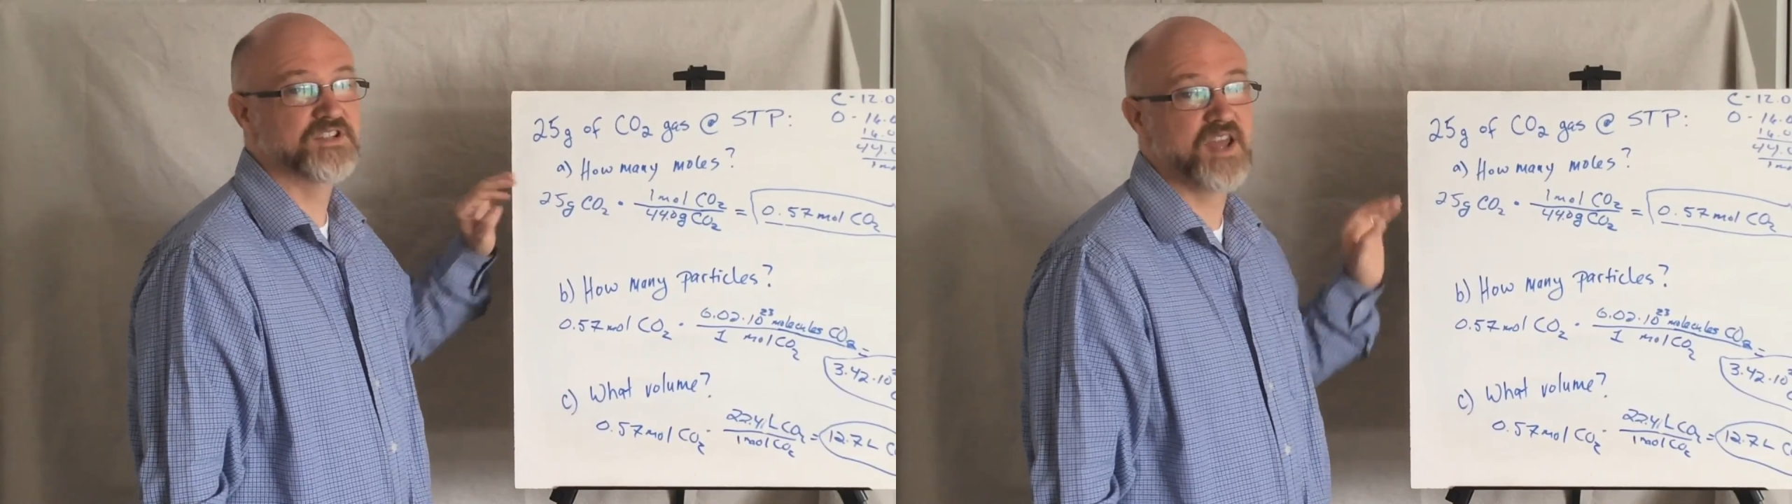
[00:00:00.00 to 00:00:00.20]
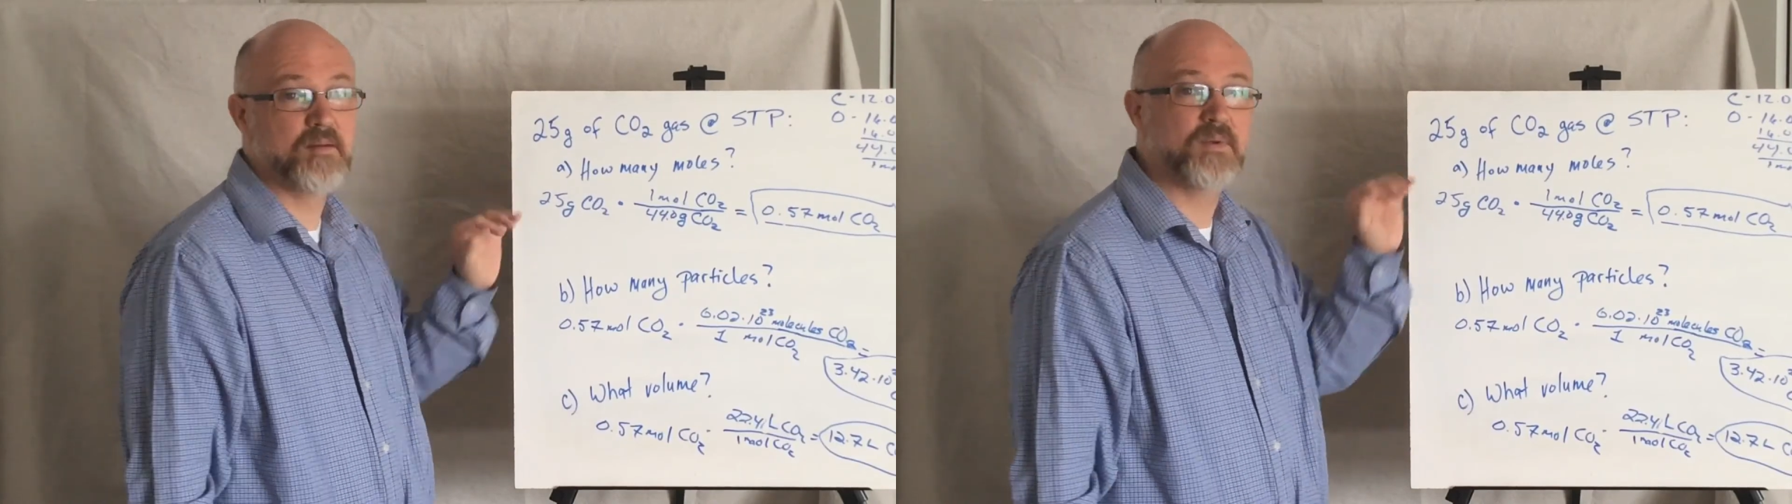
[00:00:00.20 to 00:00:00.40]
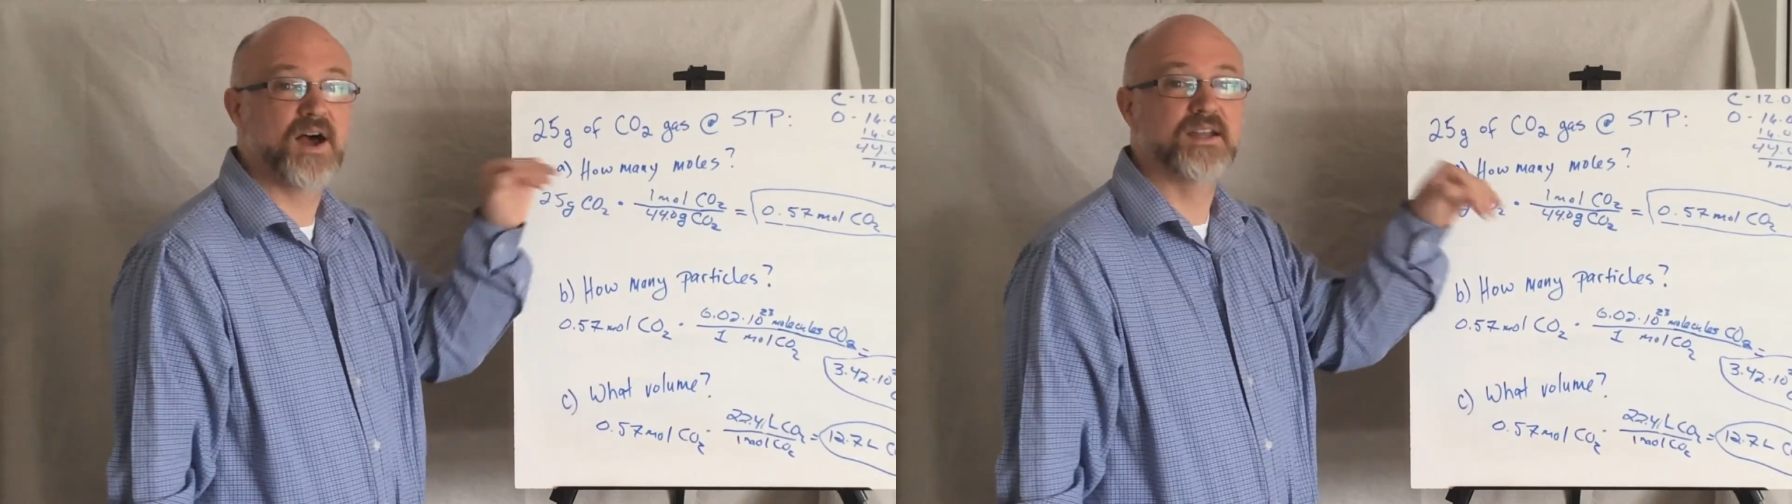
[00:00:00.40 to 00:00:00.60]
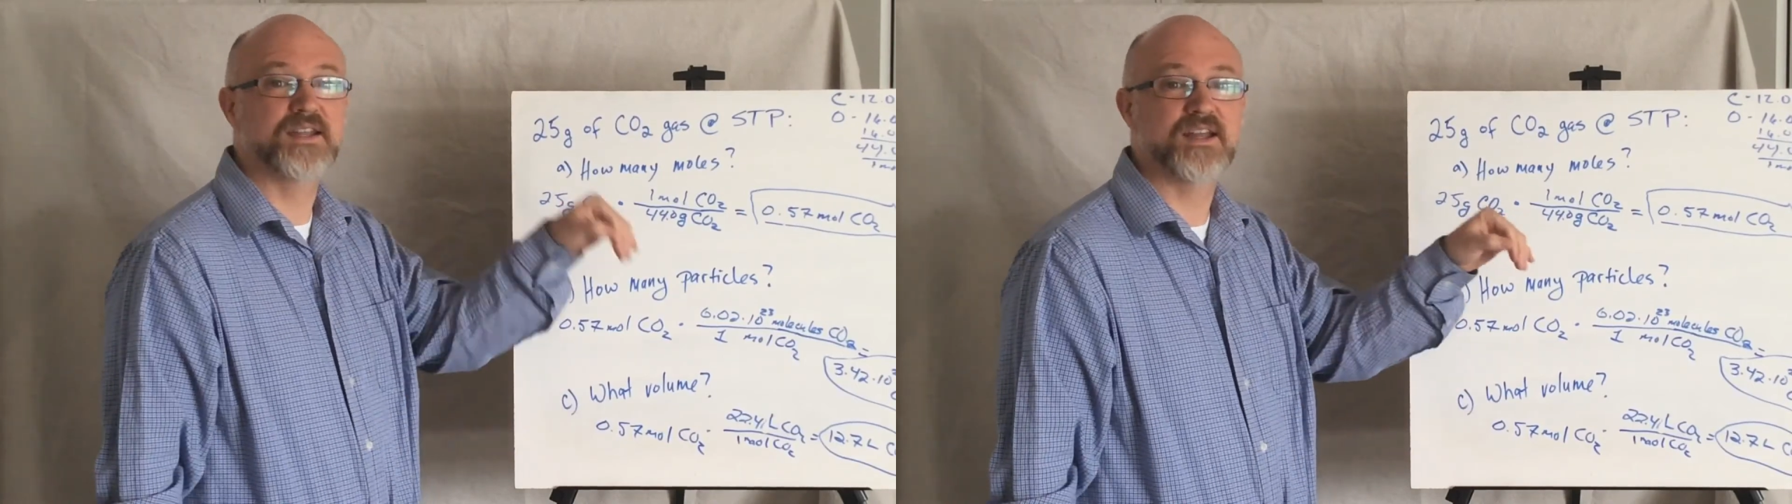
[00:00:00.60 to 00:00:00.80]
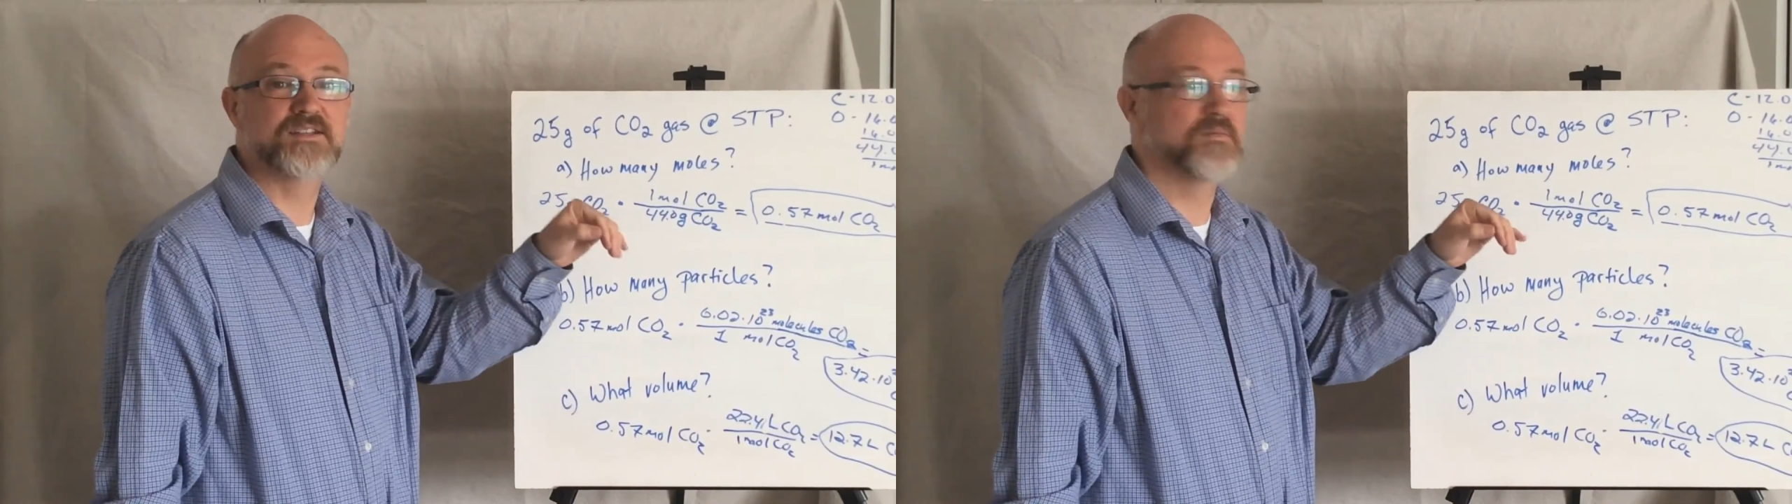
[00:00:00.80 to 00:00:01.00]
step, I'd
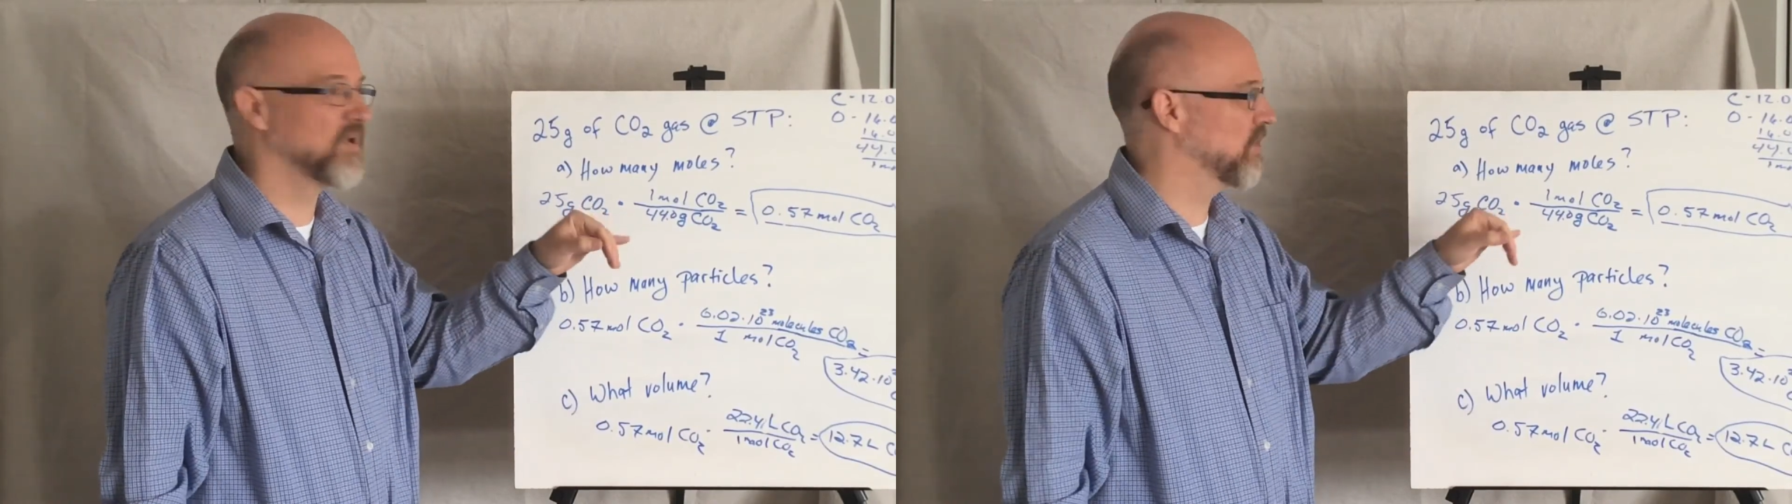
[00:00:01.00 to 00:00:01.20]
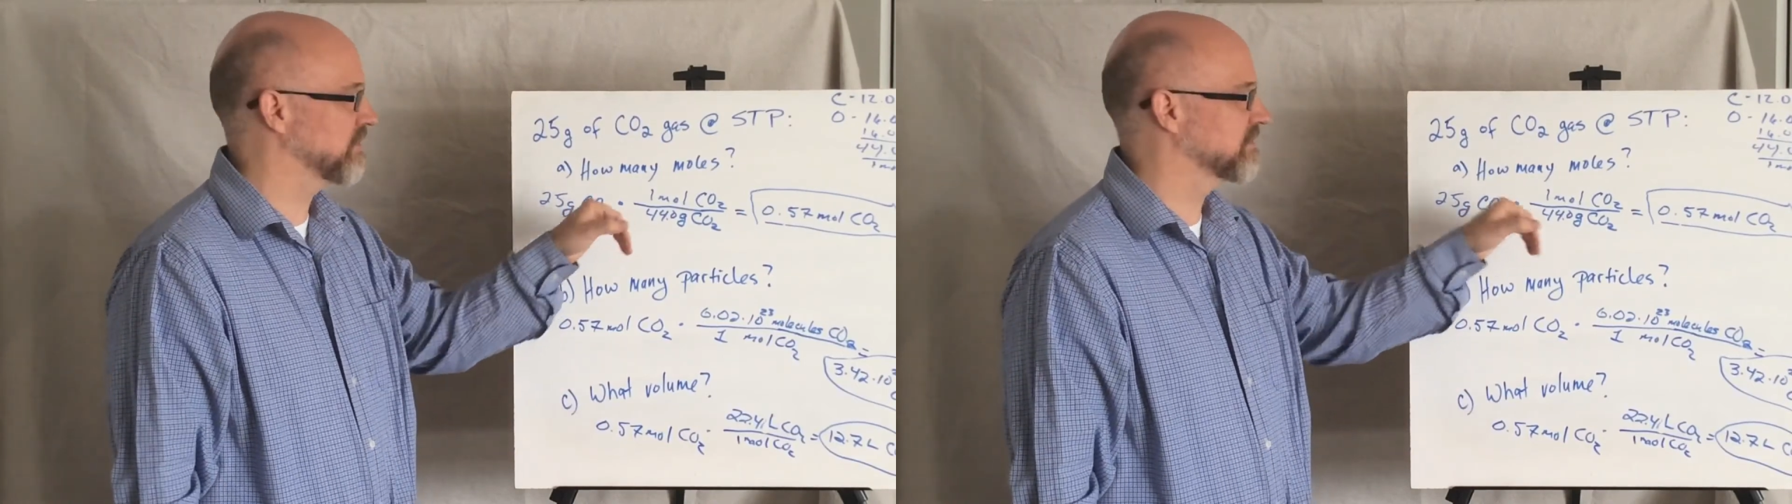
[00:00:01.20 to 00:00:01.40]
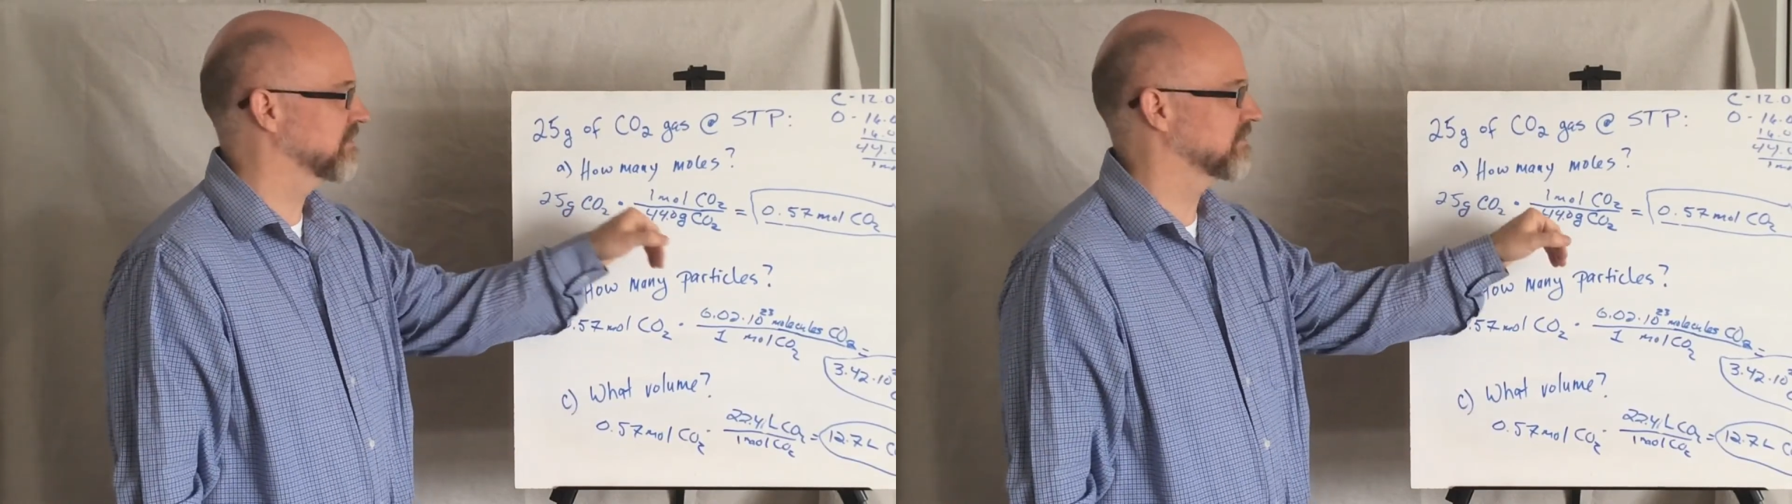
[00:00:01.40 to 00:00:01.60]
get to moles.